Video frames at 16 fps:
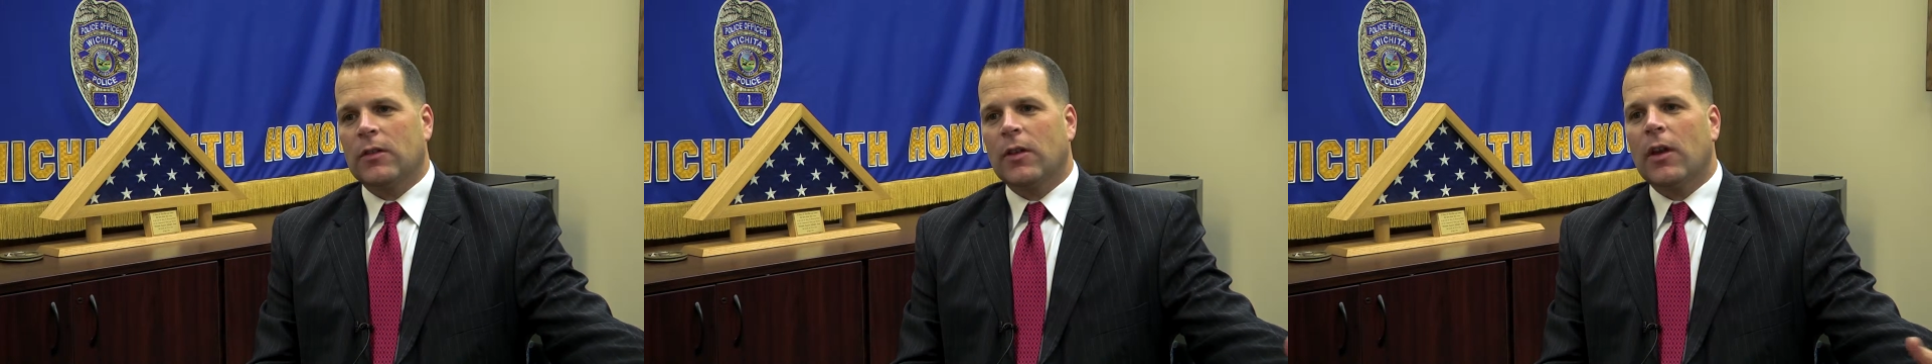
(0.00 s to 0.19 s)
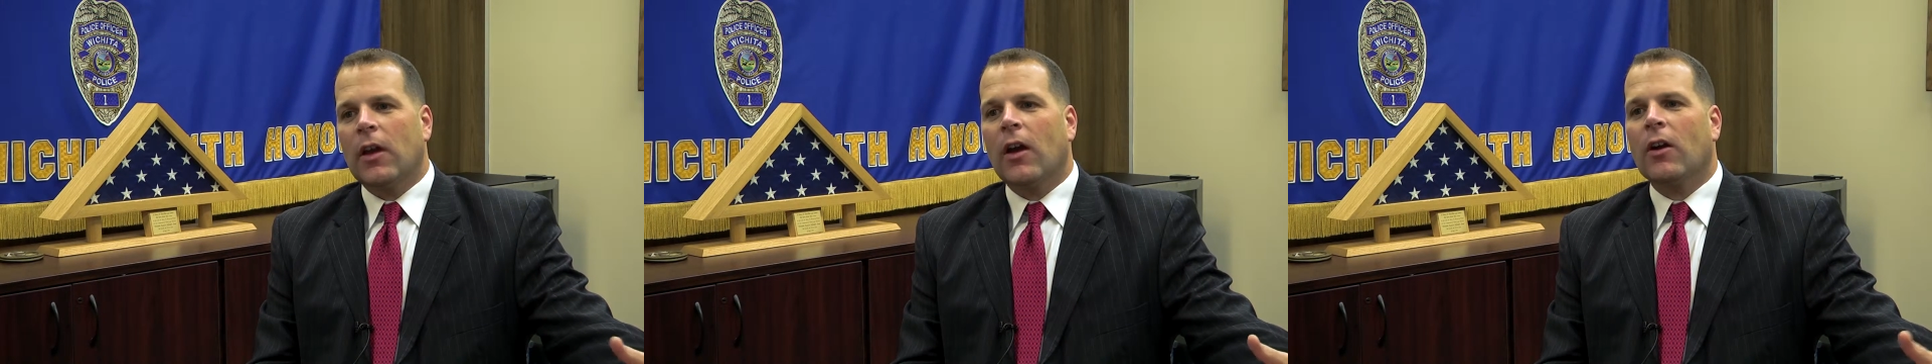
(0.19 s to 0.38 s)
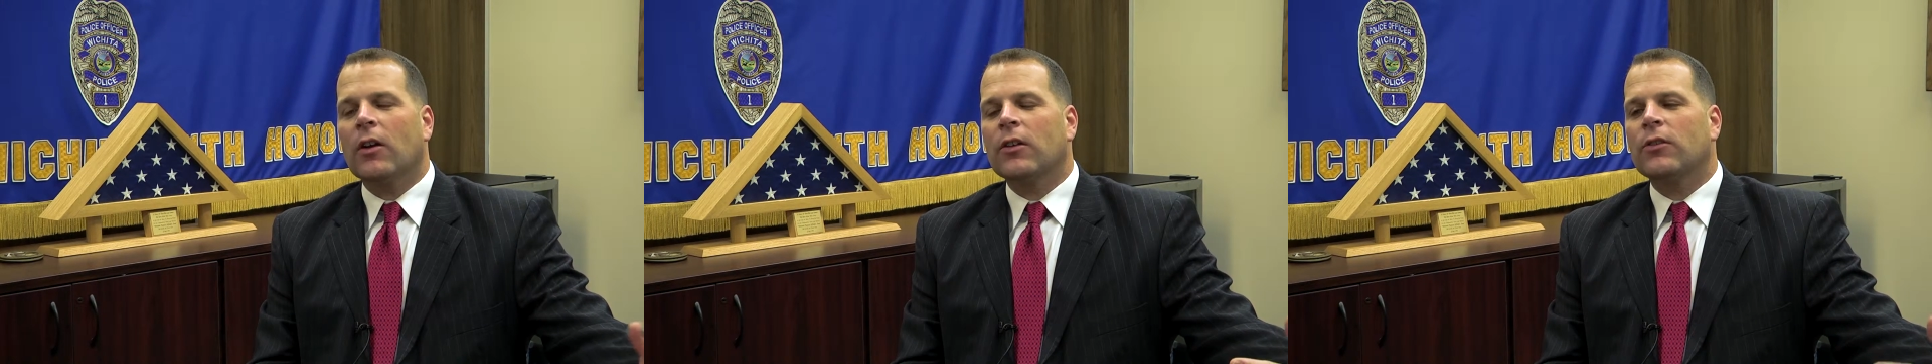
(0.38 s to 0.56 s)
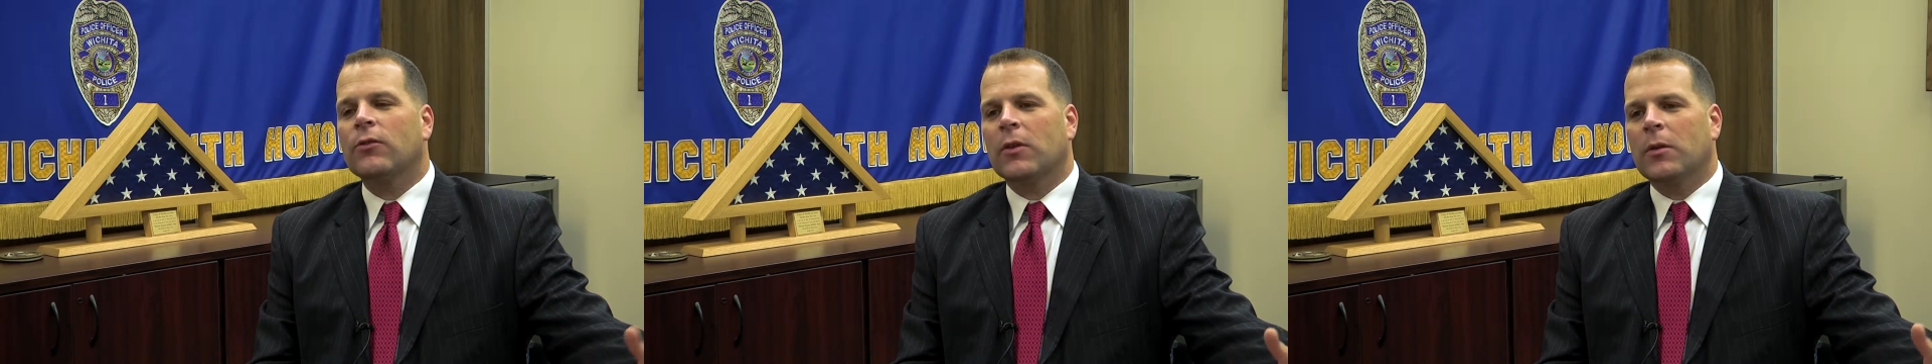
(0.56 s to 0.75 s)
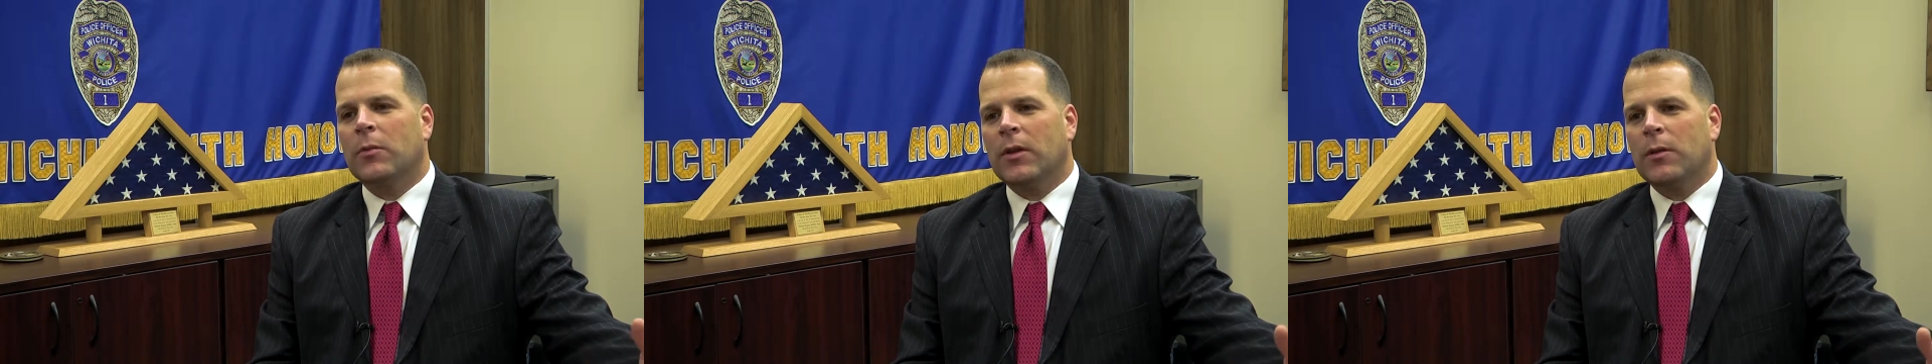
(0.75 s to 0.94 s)
They are
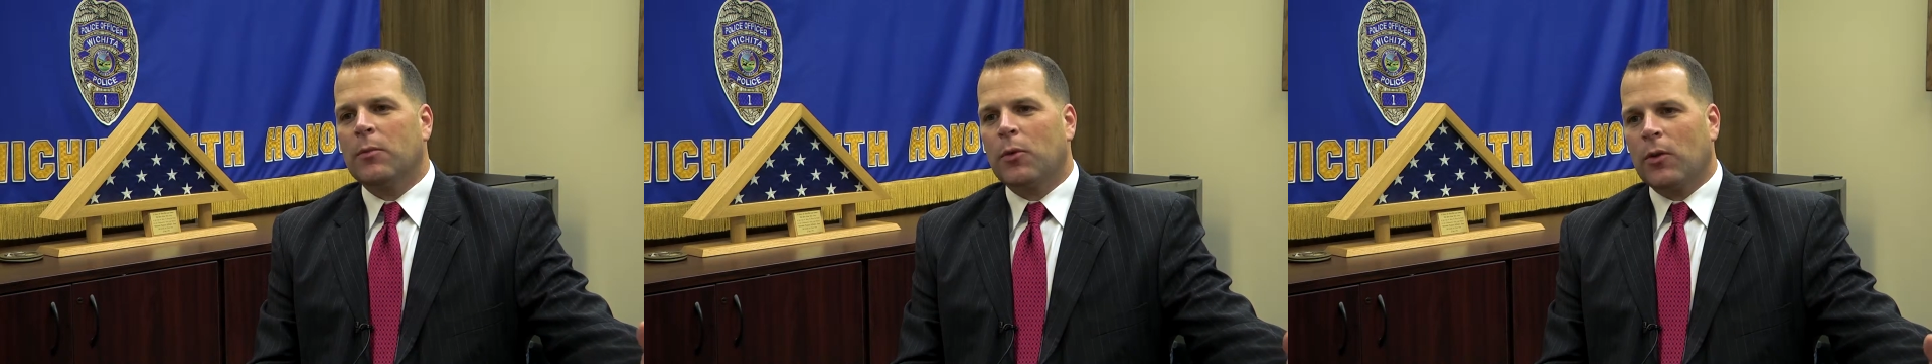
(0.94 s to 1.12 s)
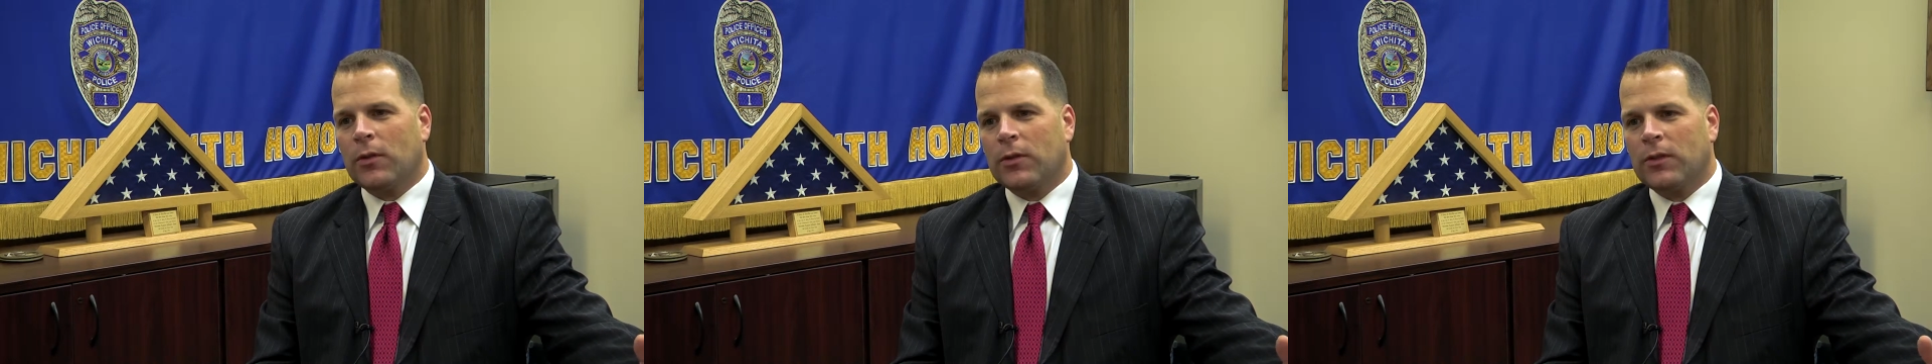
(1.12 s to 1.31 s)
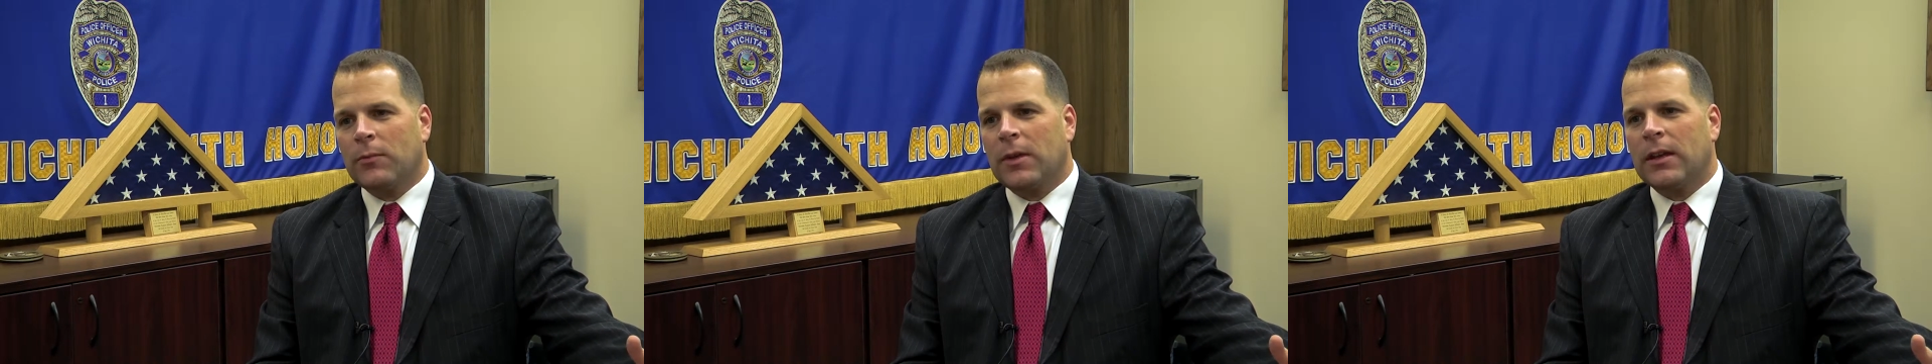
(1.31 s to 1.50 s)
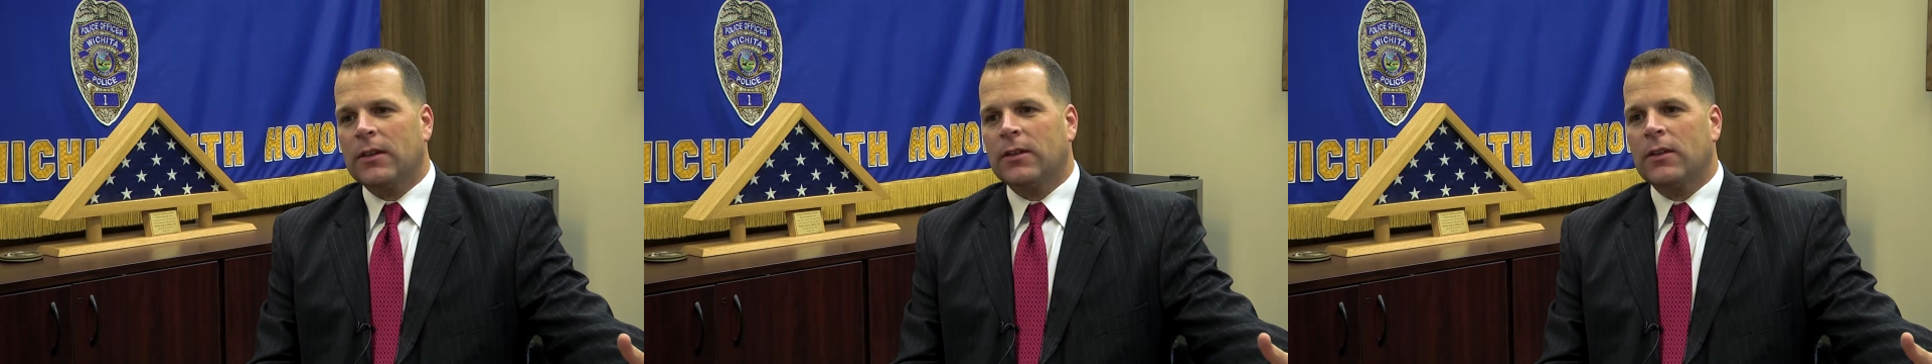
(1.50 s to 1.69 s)
extremely important to me.